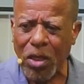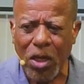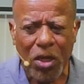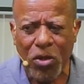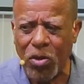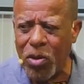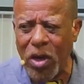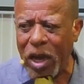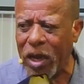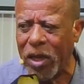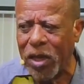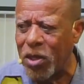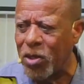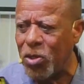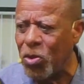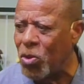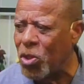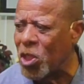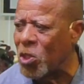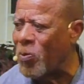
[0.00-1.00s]
You're not going to
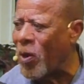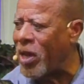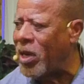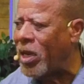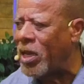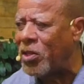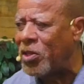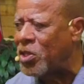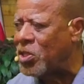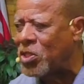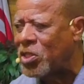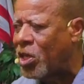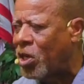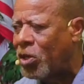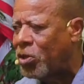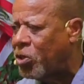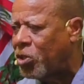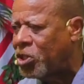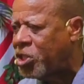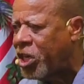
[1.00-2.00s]
do this by letting this sit
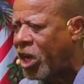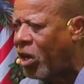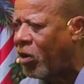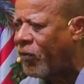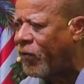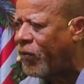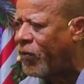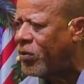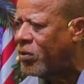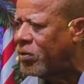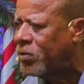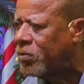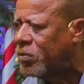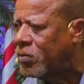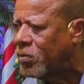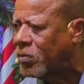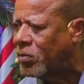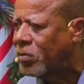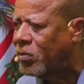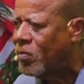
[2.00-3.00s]
on your shelf.
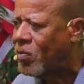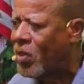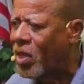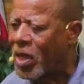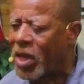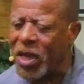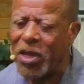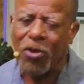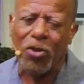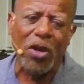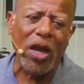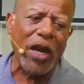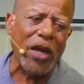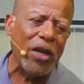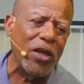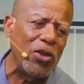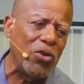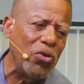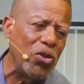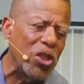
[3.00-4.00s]
You're not
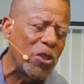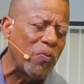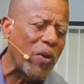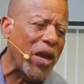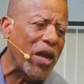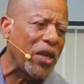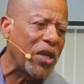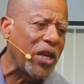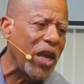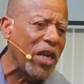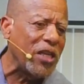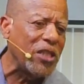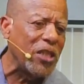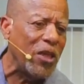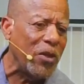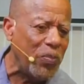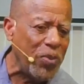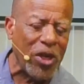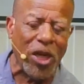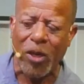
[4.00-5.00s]
going to do this by
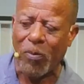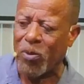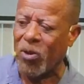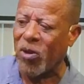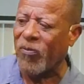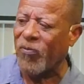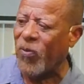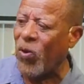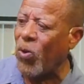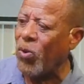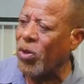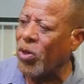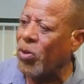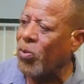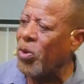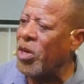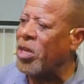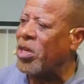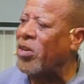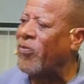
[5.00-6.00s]
occasionally pick up your phone and
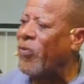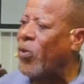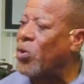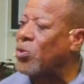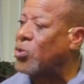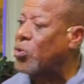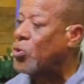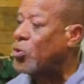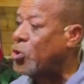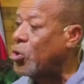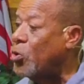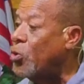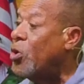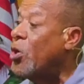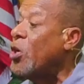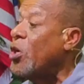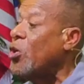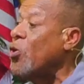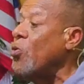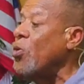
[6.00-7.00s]
reading a verse or two.
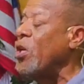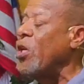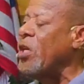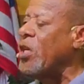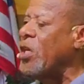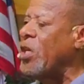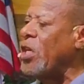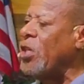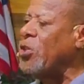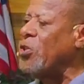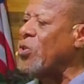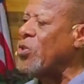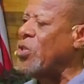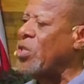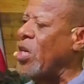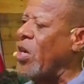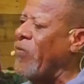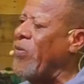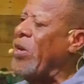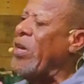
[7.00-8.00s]
You need to get
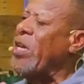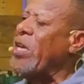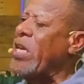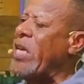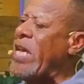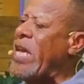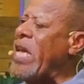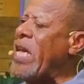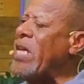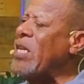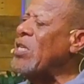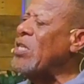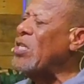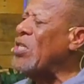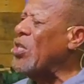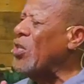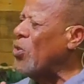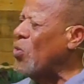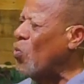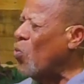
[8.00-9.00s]
yourself
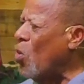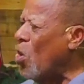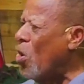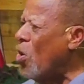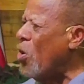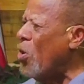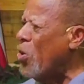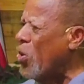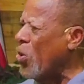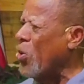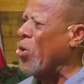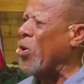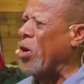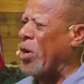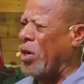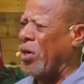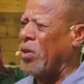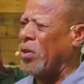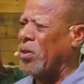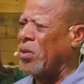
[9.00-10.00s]
into the Word.